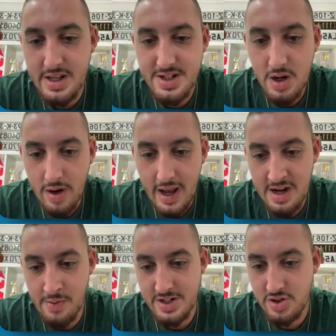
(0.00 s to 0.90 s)
So,
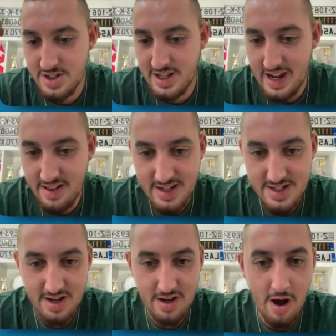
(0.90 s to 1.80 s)
anyways, just get
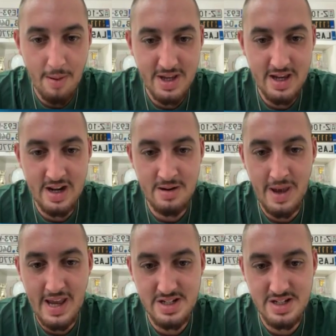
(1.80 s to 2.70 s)
this, copy it, and
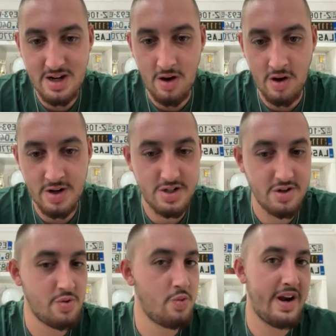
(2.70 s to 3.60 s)
paste it
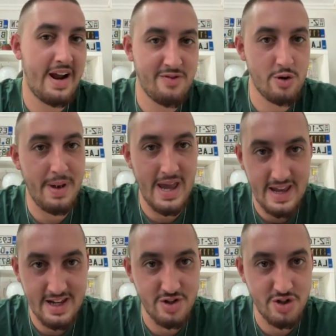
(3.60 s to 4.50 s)
onto whatever
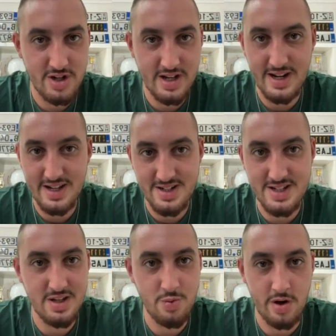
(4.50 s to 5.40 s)
page it is
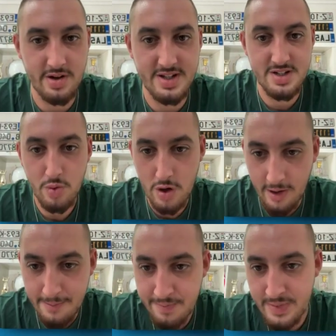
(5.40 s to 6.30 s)
that you want to
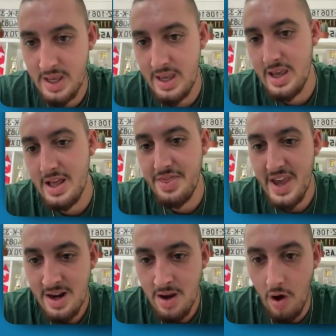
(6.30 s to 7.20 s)
work.
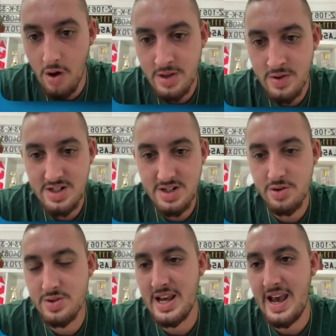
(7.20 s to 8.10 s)
Then all you need to
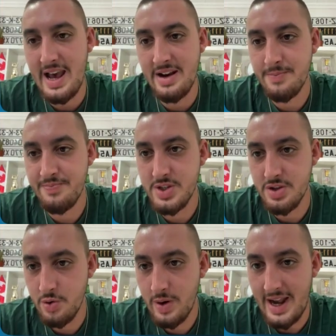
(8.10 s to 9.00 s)
do is add
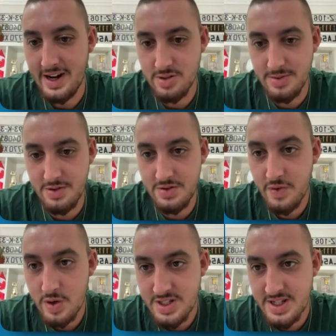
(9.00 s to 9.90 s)
two attributes.
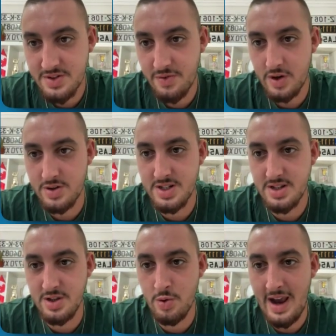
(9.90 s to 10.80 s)
First things first,
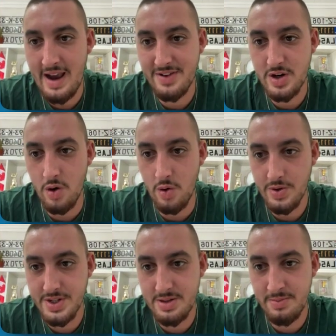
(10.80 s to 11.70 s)
you have your
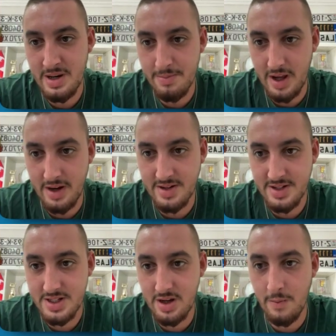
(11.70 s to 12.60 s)
old submit button.
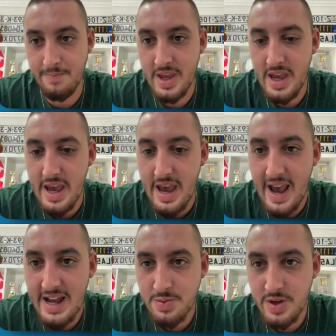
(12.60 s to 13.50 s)
So
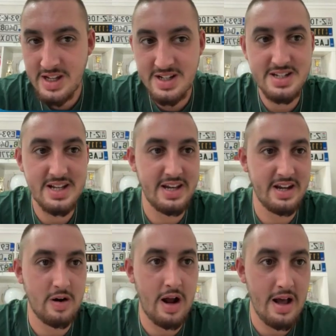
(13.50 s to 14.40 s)
as we can see
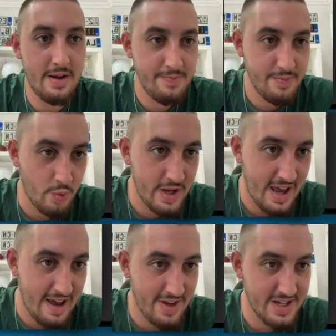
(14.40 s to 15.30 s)
here, we
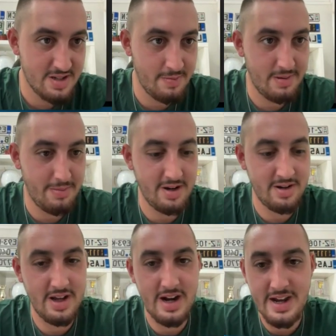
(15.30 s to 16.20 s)
have a submit
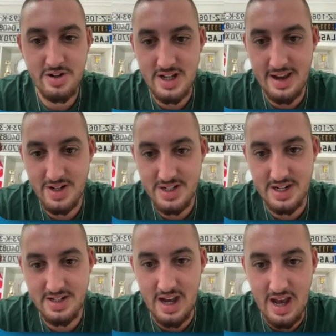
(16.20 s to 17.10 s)
button and I just have it
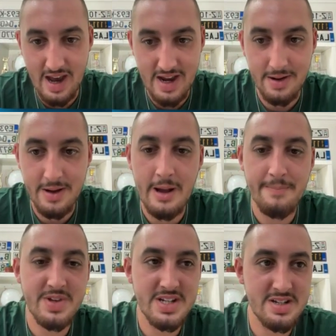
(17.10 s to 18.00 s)
set to hide.
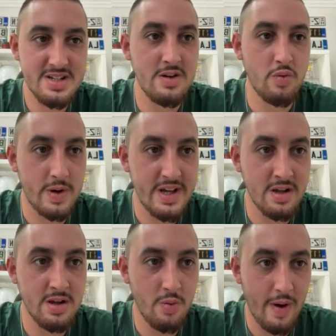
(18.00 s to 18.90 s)
This is the real